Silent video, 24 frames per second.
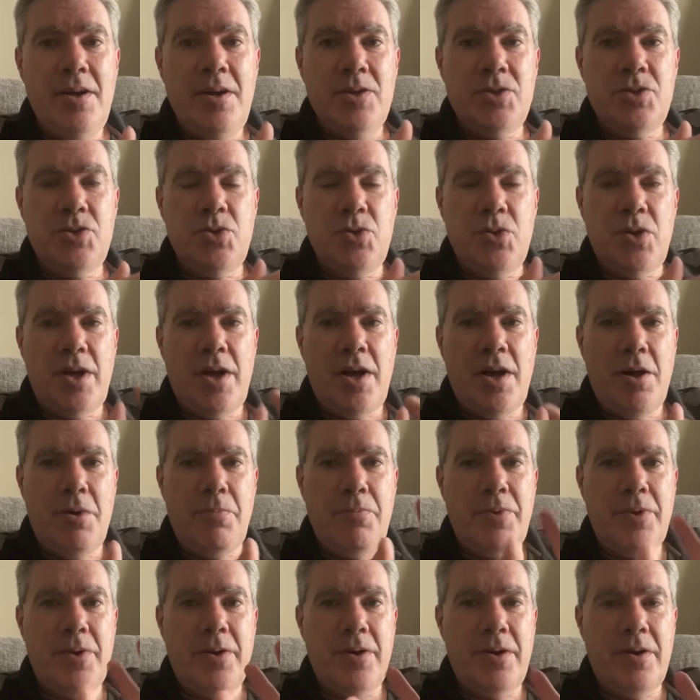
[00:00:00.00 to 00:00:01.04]
to
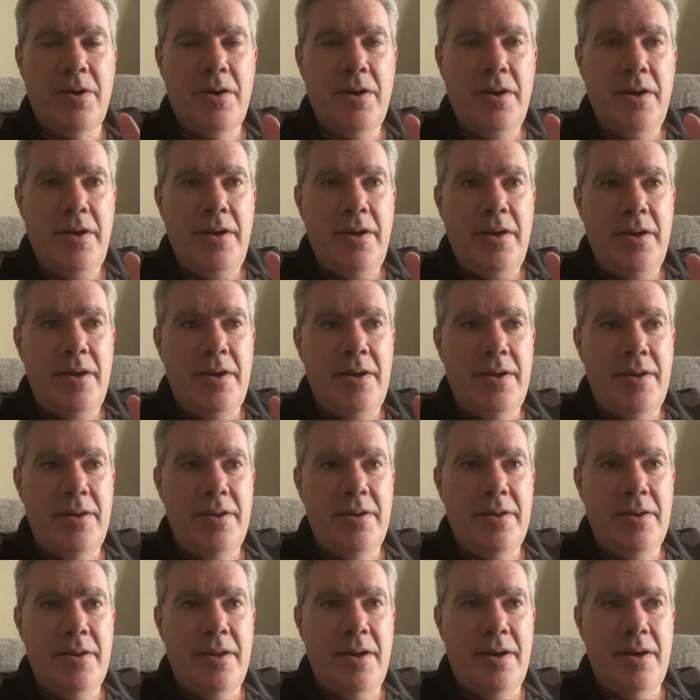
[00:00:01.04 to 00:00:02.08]
help her
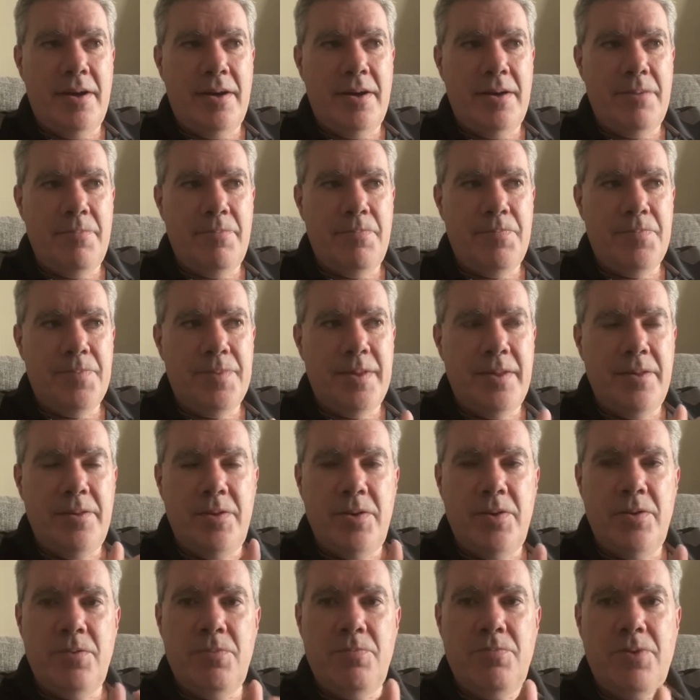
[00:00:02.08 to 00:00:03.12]
in uh, the
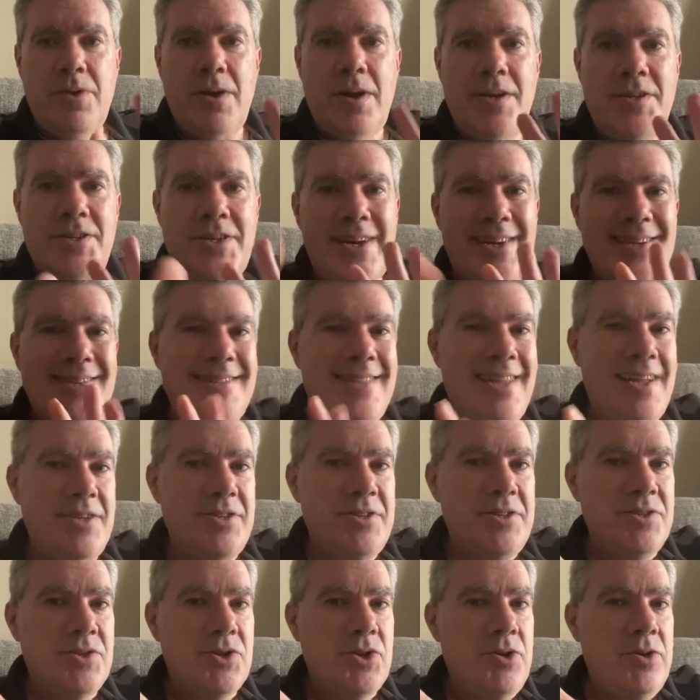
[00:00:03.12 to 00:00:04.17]
new projects that
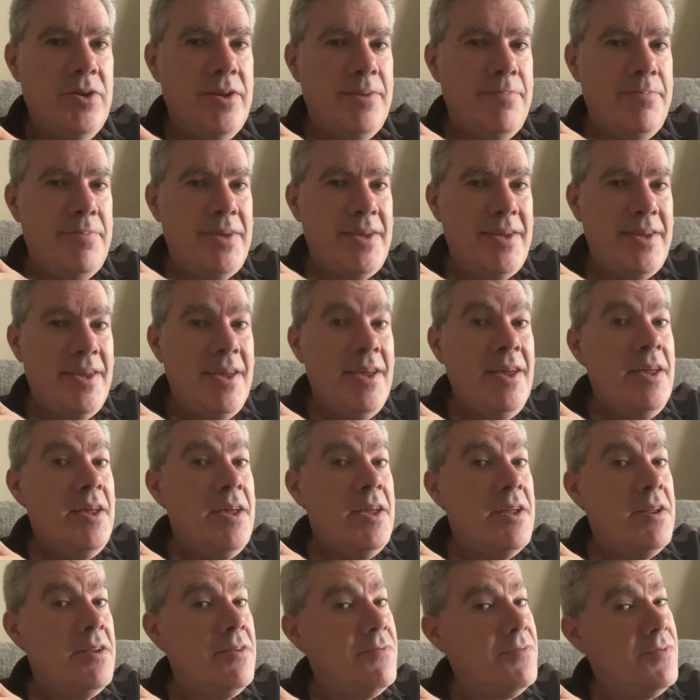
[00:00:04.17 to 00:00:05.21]
she's going to be
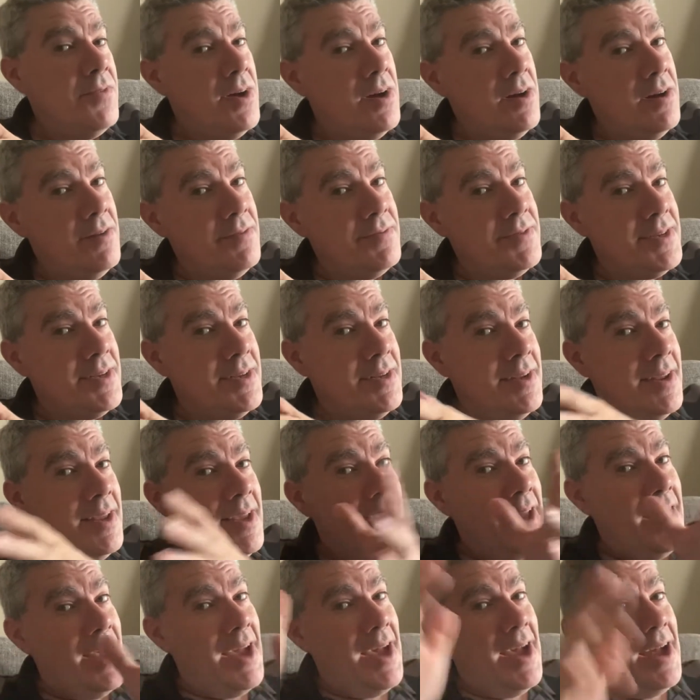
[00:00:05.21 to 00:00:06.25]
involved in
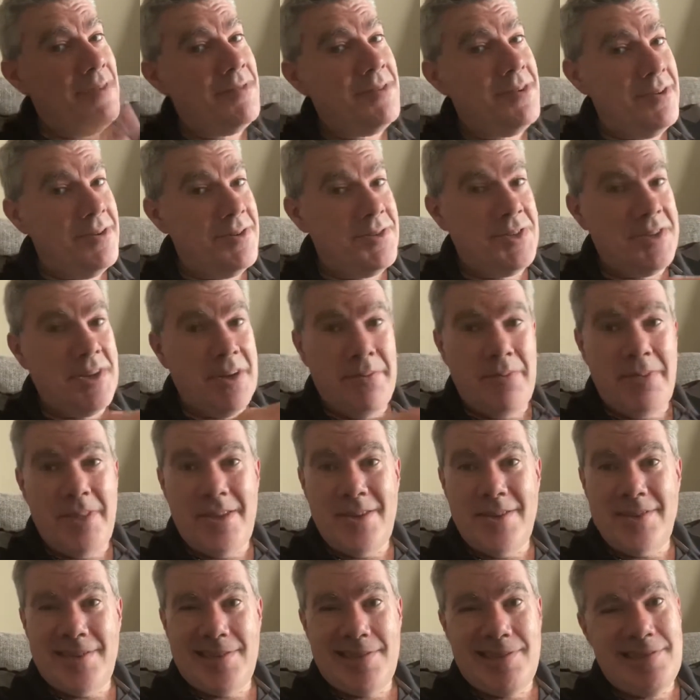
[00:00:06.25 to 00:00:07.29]
after some of
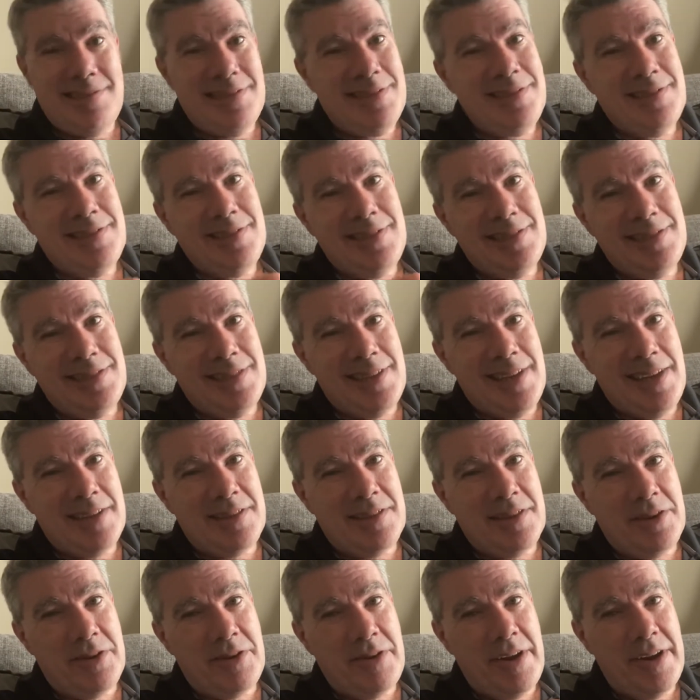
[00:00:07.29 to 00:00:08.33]
these not
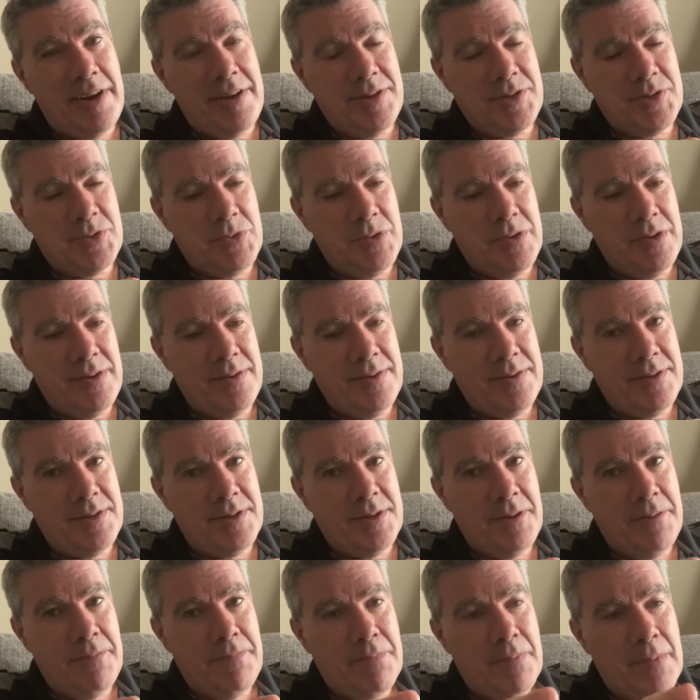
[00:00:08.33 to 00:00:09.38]
the greatest ones.
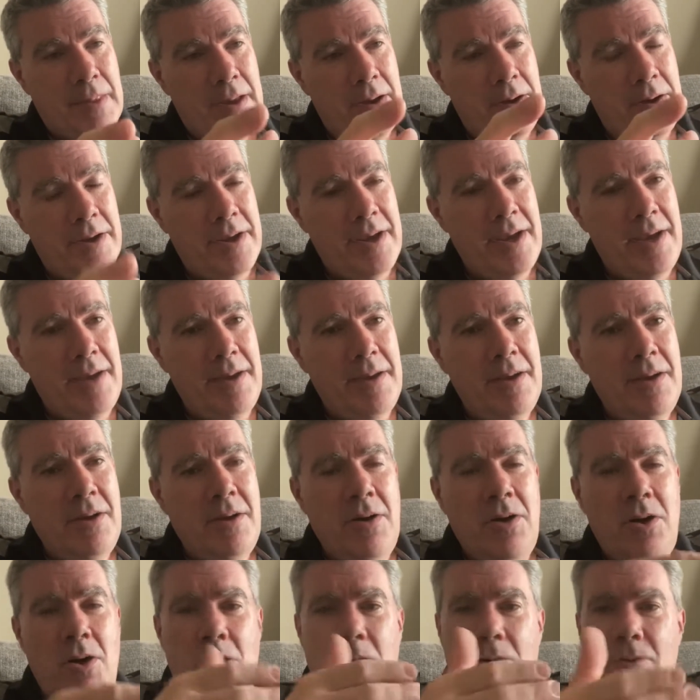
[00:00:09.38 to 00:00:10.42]
Okay?
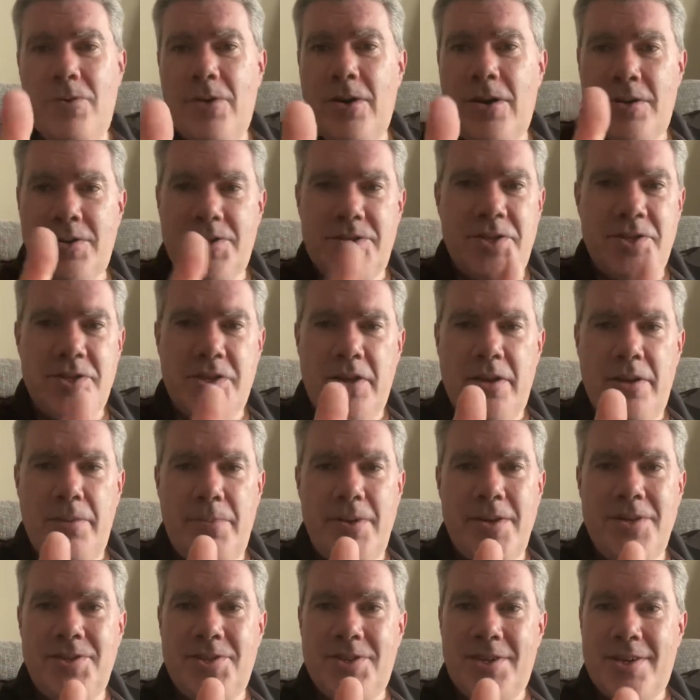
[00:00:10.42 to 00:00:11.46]
Overall, she's going to
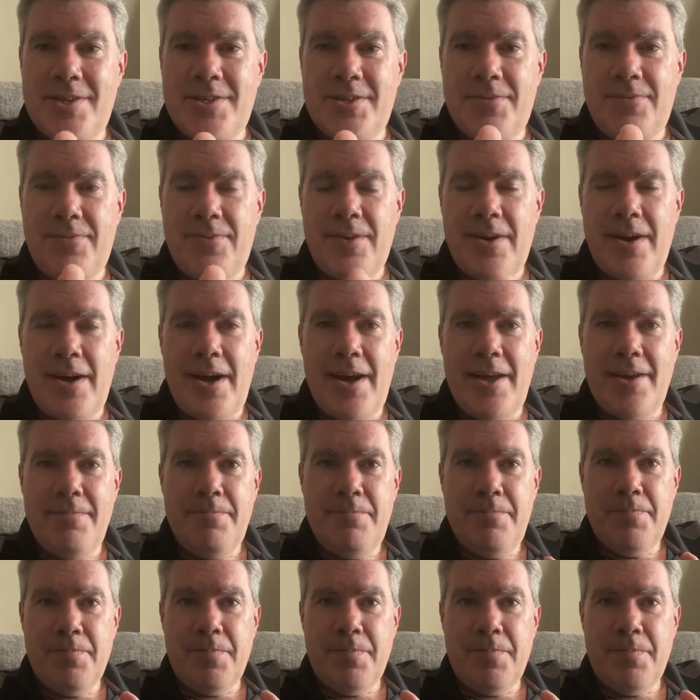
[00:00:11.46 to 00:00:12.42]
be just fine.